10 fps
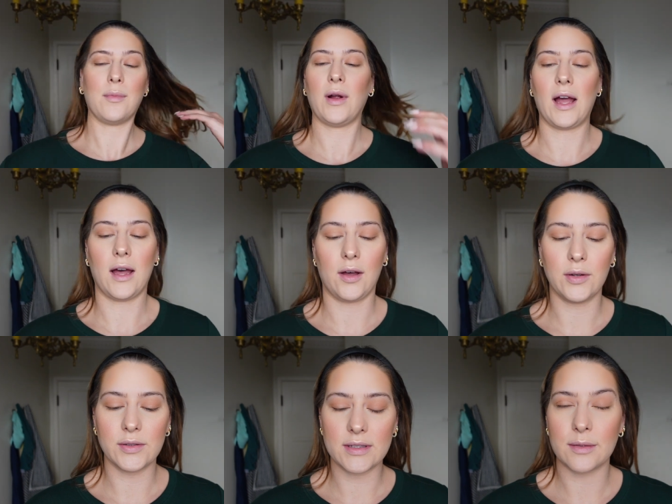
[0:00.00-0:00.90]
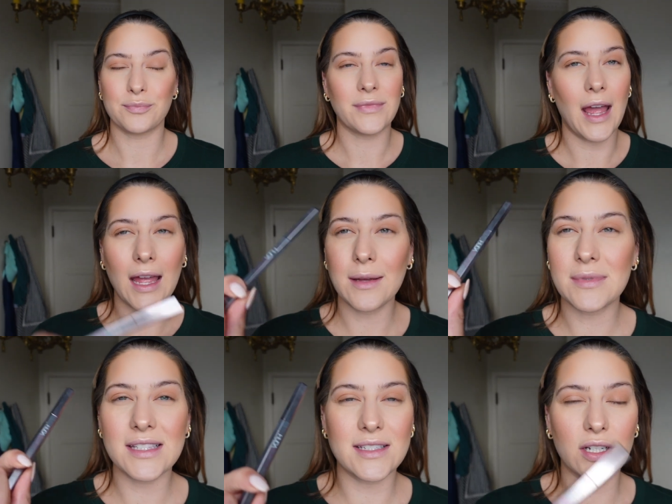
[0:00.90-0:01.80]
Brows. I am
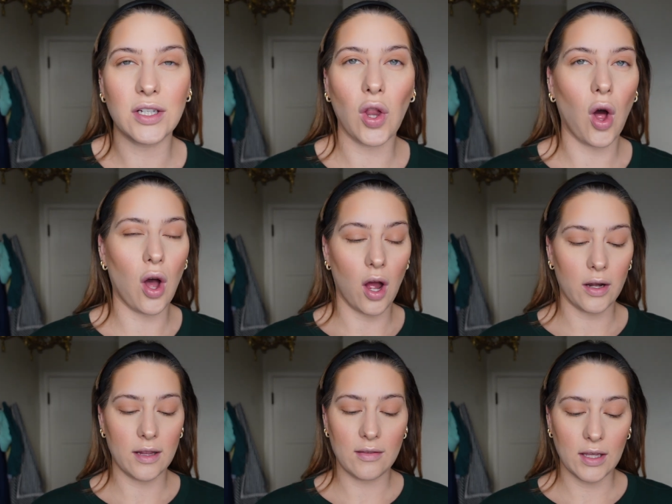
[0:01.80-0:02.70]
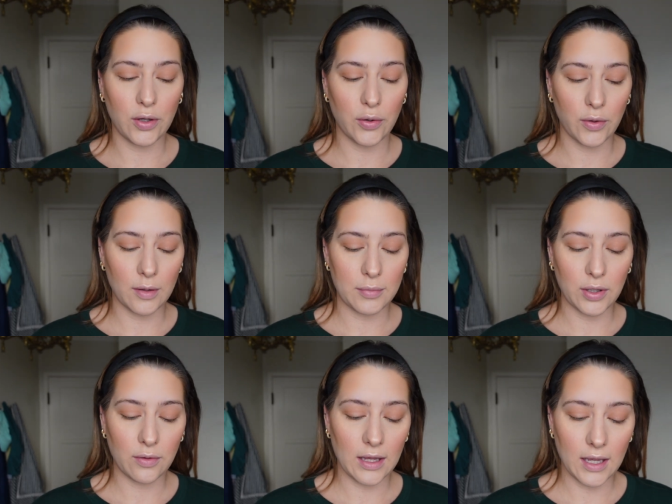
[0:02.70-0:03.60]
still on the Huda
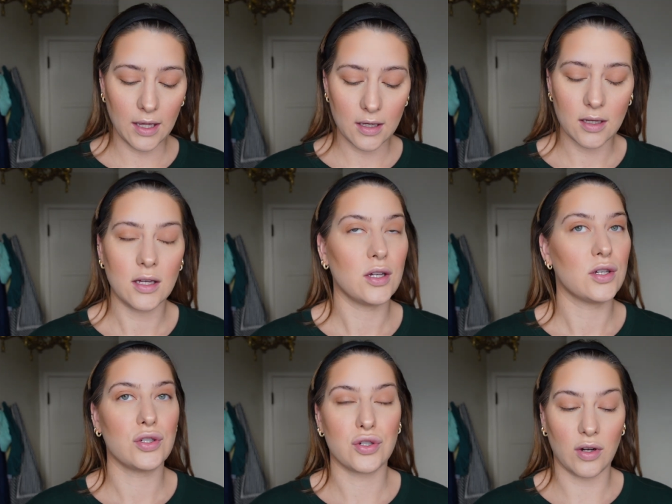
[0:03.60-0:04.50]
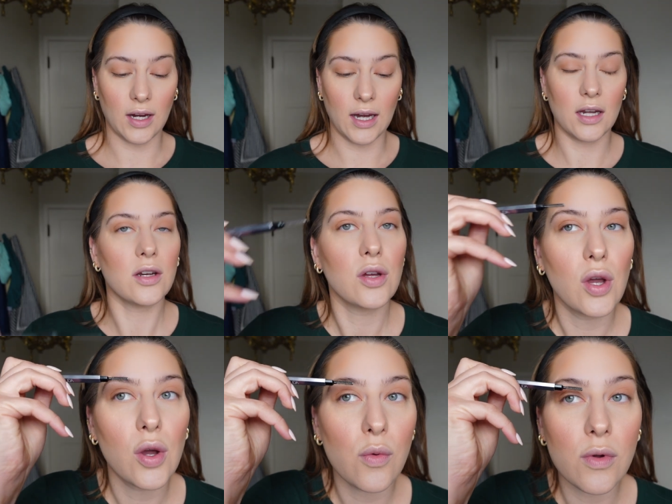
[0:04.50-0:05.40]
Beauty train
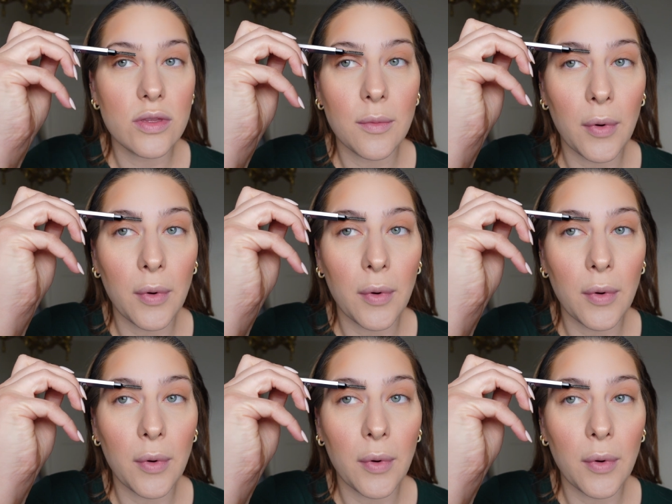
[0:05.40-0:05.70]
with the